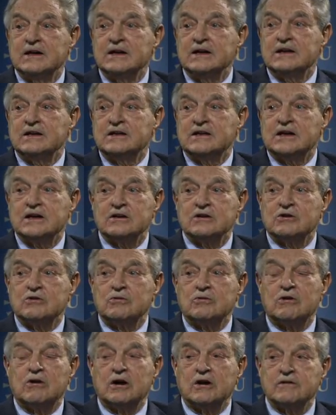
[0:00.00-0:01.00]
It can
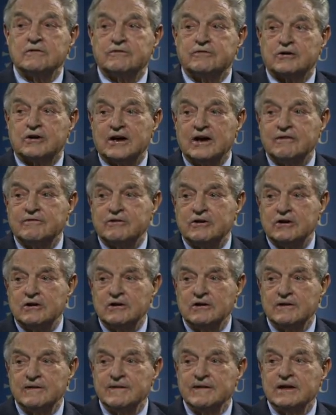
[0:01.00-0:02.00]
go on forever,
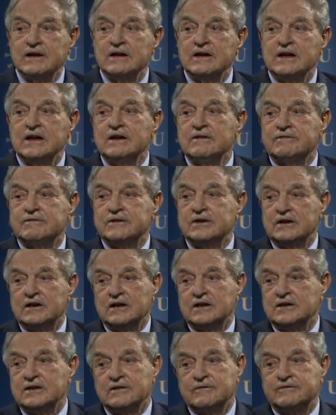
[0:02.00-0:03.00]

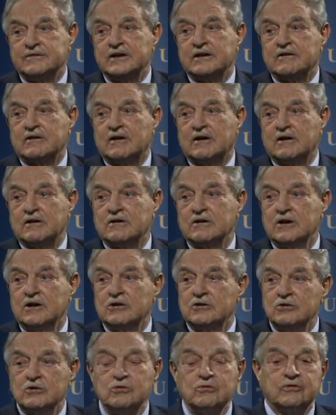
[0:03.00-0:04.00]
if there are
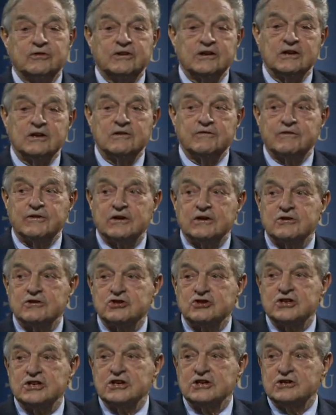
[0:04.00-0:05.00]
no significant
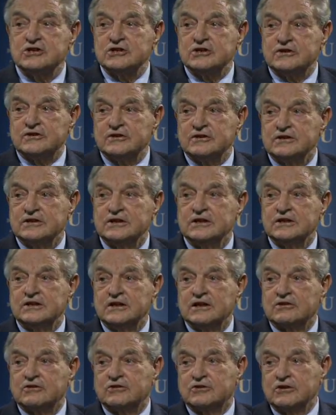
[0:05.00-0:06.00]
changes in
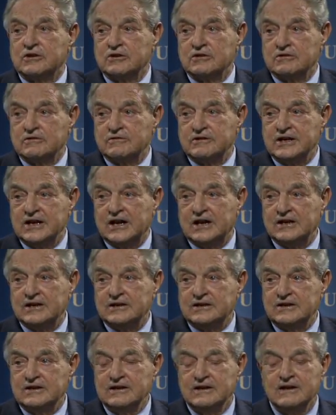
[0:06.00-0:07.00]
external
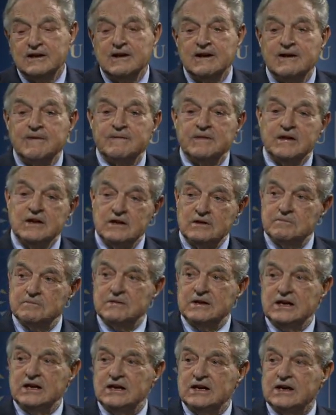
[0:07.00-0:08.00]
reality, it
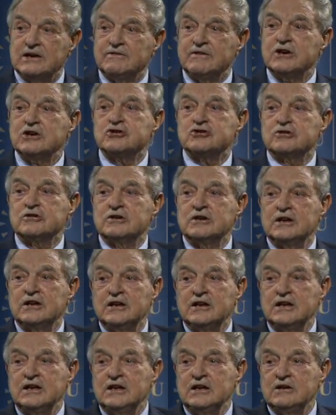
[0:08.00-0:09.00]
may
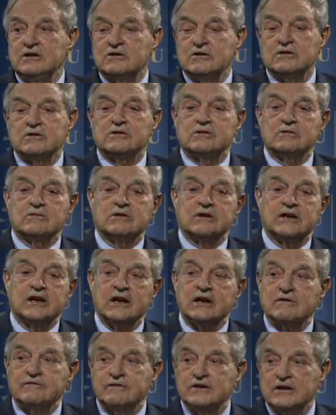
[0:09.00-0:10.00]
eventually lead to an
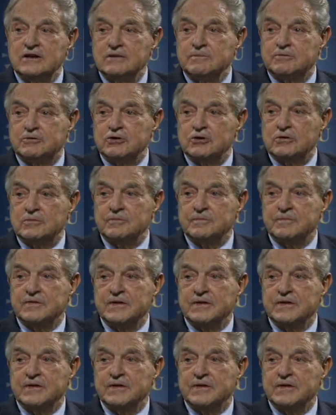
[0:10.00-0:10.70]
equilibrium